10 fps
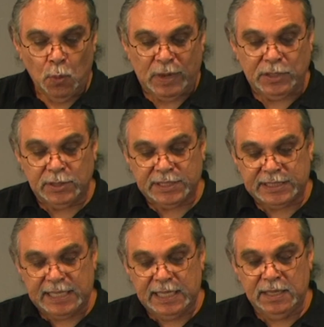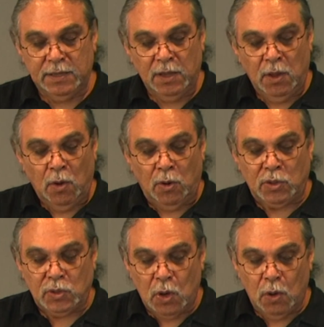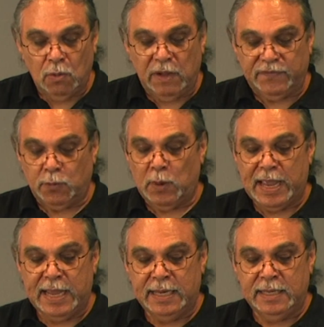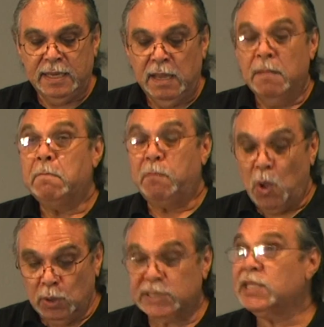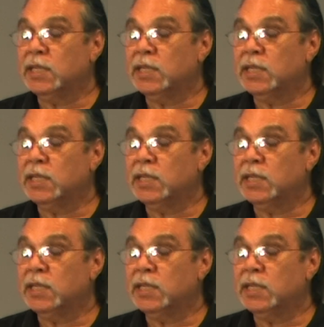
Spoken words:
When you see or know of a raid, post